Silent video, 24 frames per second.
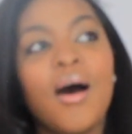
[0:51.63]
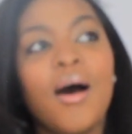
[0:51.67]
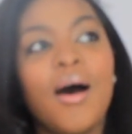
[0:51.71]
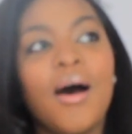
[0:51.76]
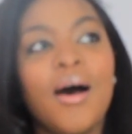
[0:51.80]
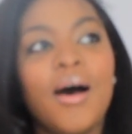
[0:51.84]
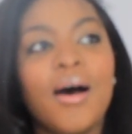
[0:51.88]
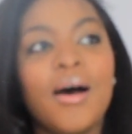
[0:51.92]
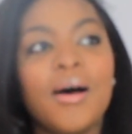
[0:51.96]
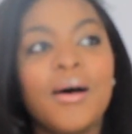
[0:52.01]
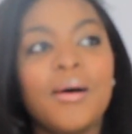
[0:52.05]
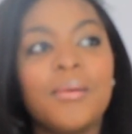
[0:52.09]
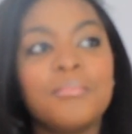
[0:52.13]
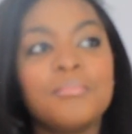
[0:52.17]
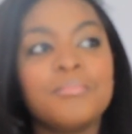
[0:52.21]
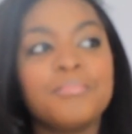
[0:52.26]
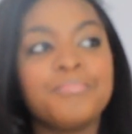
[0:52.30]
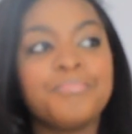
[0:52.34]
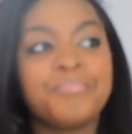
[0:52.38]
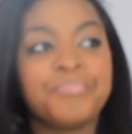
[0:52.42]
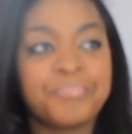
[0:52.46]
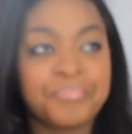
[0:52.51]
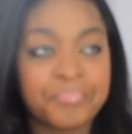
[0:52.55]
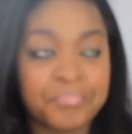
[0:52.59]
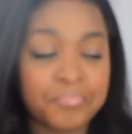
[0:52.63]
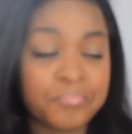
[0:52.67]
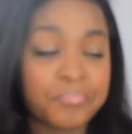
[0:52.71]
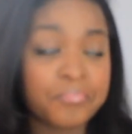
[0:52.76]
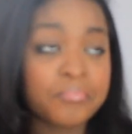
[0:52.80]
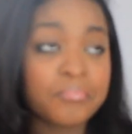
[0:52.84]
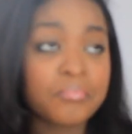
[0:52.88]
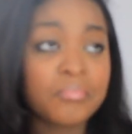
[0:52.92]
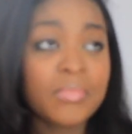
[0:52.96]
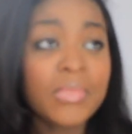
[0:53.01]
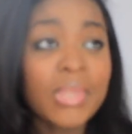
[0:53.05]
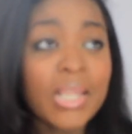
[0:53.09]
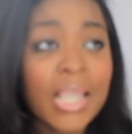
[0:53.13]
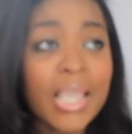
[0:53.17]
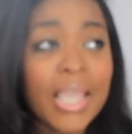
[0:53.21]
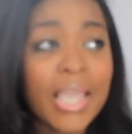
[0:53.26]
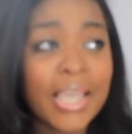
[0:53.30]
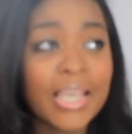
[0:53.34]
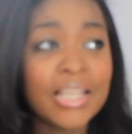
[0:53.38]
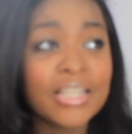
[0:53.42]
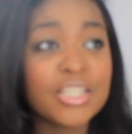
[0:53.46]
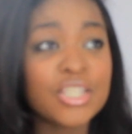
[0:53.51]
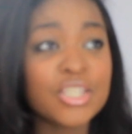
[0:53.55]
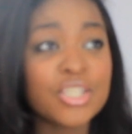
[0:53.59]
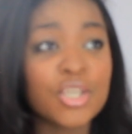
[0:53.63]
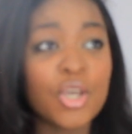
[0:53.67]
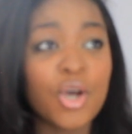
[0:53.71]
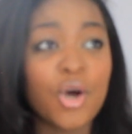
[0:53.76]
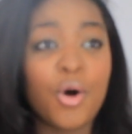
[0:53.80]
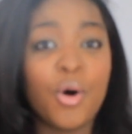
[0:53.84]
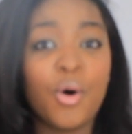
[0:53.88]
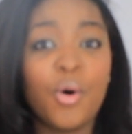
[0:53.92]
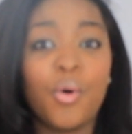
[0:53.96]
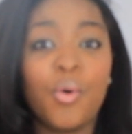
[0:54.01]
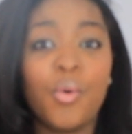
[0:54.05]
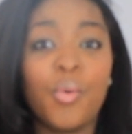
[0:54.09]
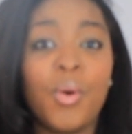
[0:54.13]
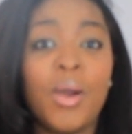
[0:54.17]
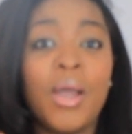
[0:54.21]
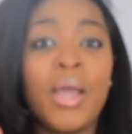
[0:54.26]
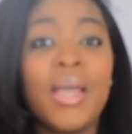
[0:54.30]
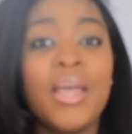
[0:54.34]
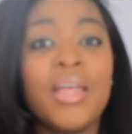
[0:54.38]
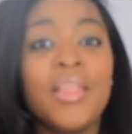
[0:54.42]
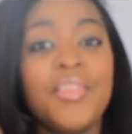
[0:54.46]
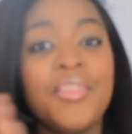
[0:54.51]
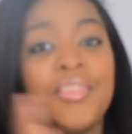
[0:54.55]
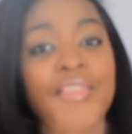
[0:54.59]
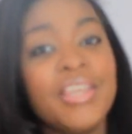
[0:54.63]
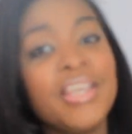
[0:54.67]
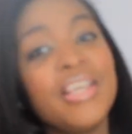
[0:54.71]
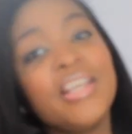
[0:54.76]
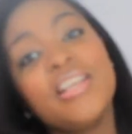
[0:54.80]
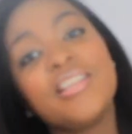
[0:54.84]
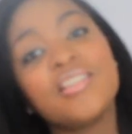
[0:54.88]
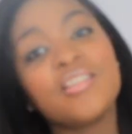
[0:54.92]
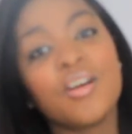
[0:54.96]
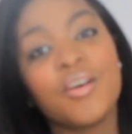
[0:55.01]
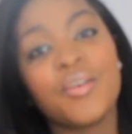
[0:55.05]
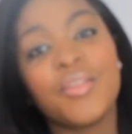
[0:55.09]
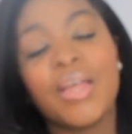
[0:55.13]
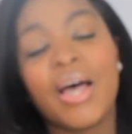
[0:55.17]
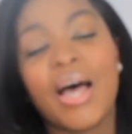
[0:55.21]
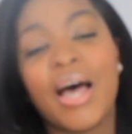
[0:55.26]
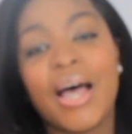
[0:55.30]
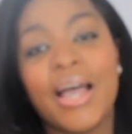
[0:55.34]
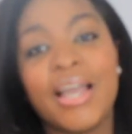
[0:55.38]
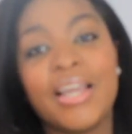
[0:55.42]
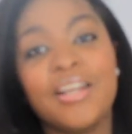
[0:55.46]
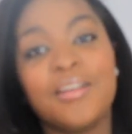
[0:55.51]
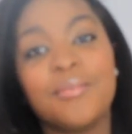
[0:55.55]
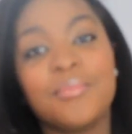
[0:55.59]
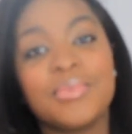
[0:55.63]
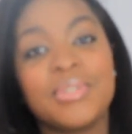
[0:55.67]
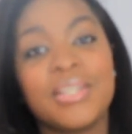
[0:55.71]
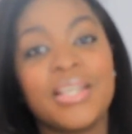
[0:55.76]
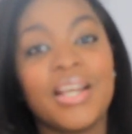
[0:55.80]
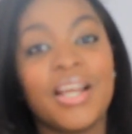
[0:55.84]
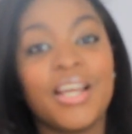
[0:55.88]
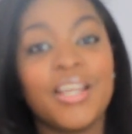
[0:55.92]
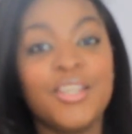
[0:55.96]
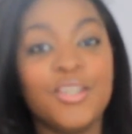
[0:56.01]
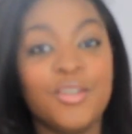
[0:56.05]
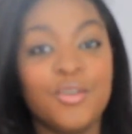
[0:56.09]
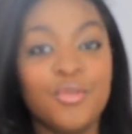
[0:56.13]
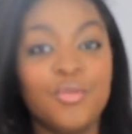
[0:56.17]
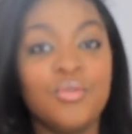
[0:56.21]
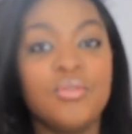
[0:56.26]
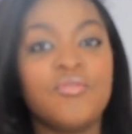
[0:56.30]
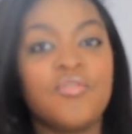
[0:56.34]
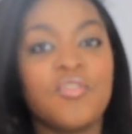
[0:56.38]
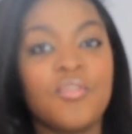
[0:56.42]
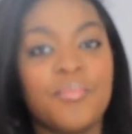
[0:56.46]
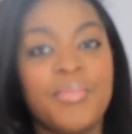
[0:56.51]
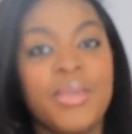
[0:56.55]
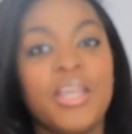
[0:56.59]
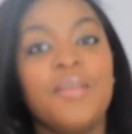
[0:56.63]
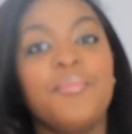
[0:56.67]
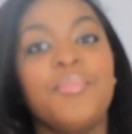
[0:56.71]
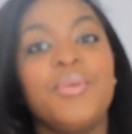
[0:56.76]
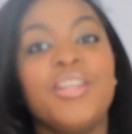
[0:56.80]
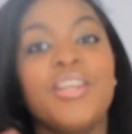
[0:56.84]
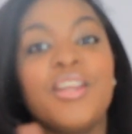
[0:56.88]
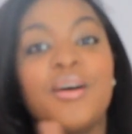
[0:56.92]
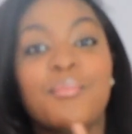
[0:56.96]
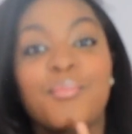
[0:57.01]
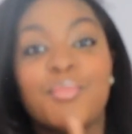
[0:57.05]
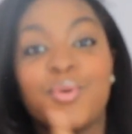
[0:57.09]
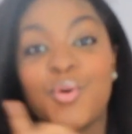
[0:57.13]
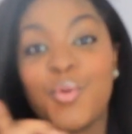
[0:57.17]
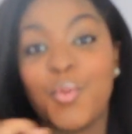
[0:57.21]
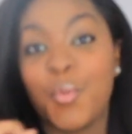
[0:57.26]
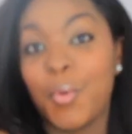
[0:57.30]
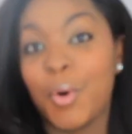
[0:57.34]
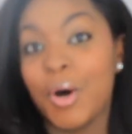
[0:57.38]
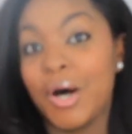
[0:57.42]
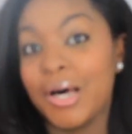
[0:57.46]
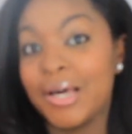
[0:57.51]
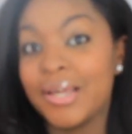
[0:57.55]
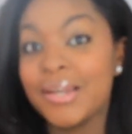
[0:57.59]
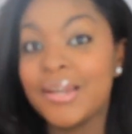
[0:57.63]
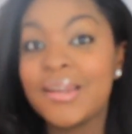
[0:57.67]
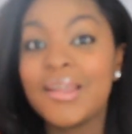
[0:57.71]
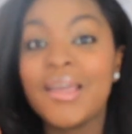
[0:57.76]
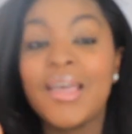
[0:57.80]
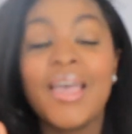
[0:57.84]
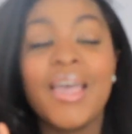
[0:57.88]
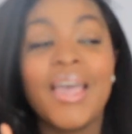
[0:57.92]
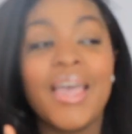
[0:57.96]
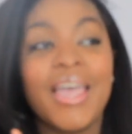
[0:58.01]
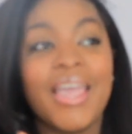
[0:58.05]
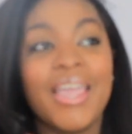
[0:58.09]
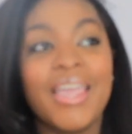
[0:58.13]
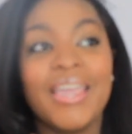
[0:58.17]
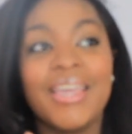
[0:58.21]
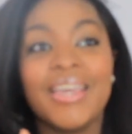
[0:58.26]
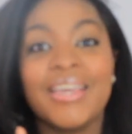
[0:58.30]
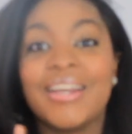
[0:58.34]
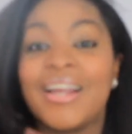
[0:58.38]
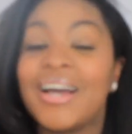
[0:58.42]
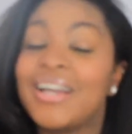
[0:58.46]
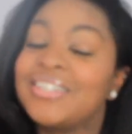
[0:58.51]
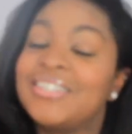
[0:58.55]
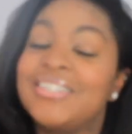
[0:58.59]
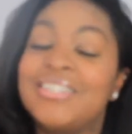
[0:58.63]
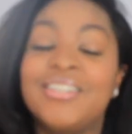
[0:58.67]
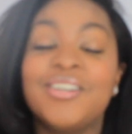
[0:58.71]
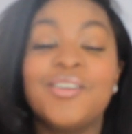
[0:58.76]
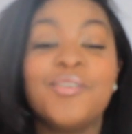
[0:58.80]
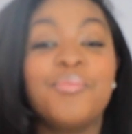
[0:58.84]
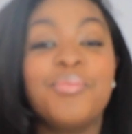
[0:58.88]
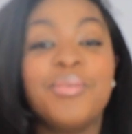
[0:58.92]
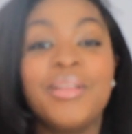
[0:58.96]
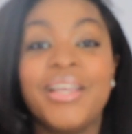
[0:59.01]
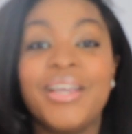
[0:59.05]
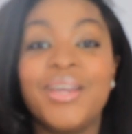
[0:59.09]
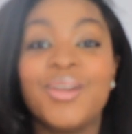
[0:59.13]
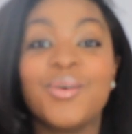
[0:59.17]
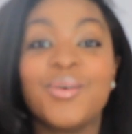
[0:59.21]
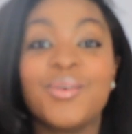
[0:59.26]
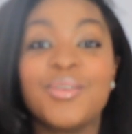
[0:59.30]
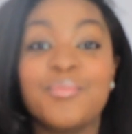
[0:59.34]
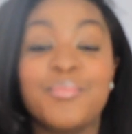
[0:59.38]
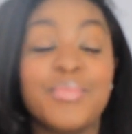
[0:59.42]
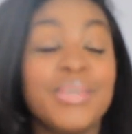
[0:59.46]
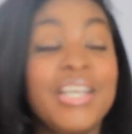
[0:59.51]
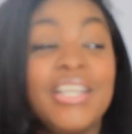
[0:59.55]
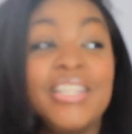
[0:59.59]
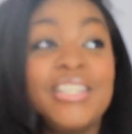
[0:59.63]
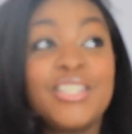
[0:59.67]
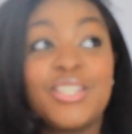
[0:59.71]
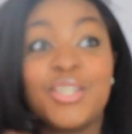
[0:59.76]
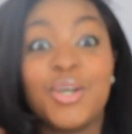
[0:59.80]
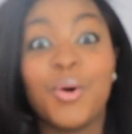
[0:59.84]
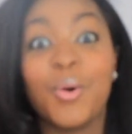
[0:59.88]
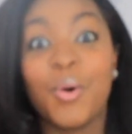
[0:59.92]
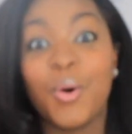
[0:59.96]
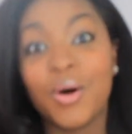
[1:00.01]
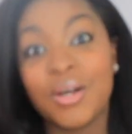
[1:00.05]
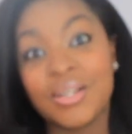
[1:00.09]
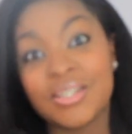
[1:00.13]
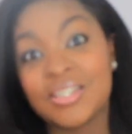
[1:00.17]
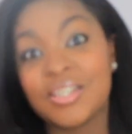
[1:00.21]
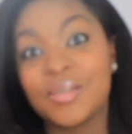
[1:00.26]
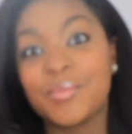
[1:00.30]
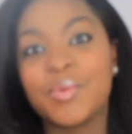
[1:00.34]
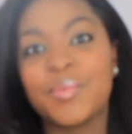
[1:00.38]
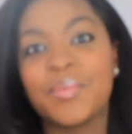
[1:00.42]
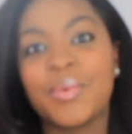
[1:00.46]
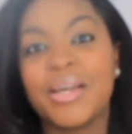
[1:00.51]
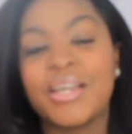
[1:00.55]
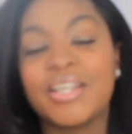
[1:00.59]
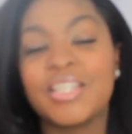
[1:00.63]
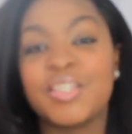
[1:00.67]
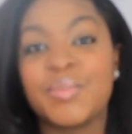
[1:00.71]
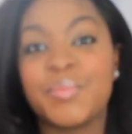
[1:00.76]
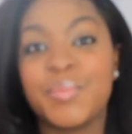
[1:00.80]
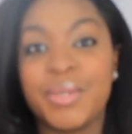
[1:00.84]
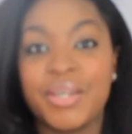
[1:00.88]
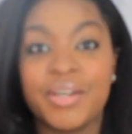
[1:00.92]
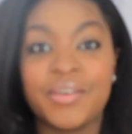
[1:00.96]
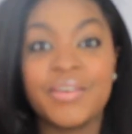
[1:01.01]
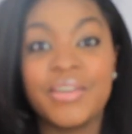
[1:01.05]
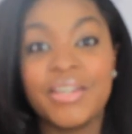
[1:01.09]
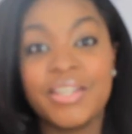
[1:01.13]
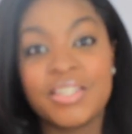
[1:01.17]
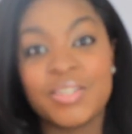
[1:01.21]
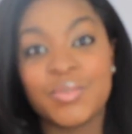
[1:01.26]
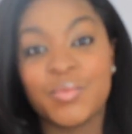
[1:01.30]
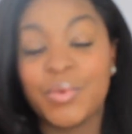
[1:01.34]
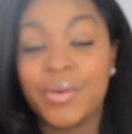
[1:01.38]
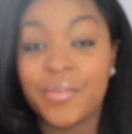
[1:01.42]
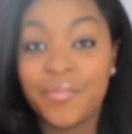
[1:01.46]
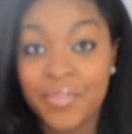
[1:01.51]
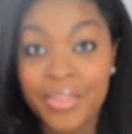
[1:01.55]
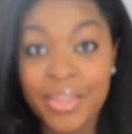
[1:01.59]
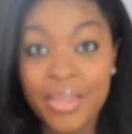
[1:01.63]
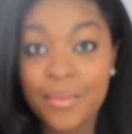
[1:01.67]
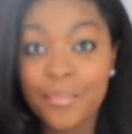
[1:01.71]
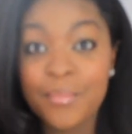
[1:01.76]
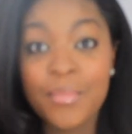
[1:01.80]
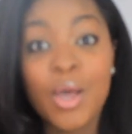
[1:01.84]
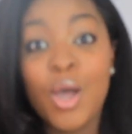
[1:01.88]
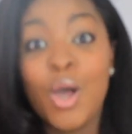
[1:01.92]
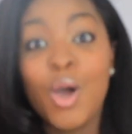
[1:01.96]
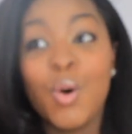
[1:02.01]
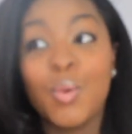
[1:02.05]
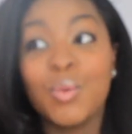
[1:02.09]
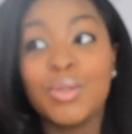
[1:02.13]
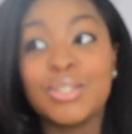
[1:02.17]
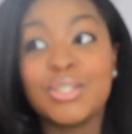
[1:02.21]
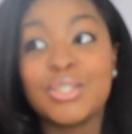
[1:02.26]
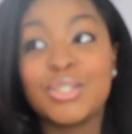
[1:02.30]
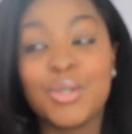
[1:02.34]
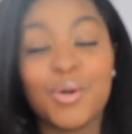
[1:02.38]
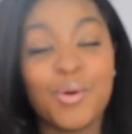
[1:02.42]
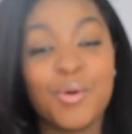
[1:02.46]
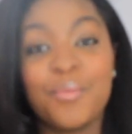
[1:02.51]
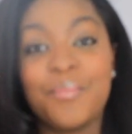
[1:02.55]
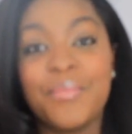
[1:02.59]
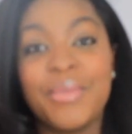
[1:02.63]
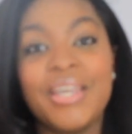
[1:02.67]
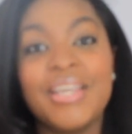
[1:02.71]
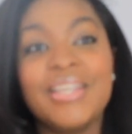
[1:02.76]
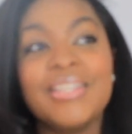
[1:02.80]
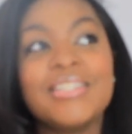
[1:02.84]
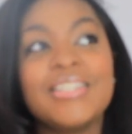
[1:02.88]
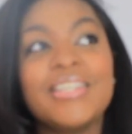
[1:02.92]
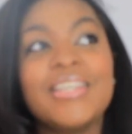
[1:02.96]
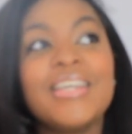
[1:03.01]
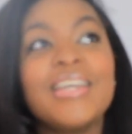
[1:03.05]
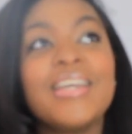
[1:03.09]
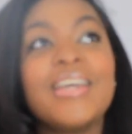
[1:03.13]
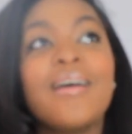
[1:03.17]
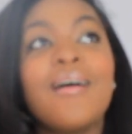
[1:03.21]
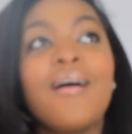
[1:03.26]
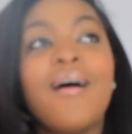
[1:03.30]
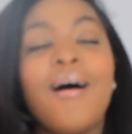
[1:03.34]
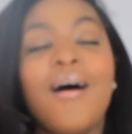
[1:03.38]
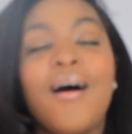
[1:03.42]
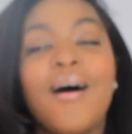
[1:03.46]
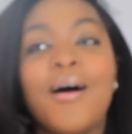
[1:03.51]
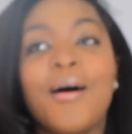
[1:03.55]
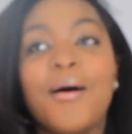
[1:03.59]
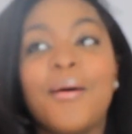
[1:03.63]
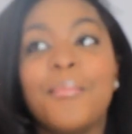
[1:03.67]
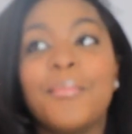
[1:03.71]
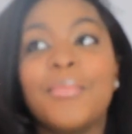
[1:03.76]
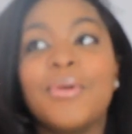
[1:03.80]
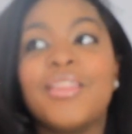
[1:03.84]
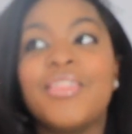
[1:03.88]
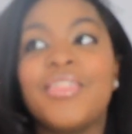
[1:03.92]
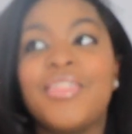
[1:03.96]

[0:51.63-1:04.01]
Um, and so these are the items that I use for baby number one. And I still plan on, it's so awesome and my experience with them was so amazing um,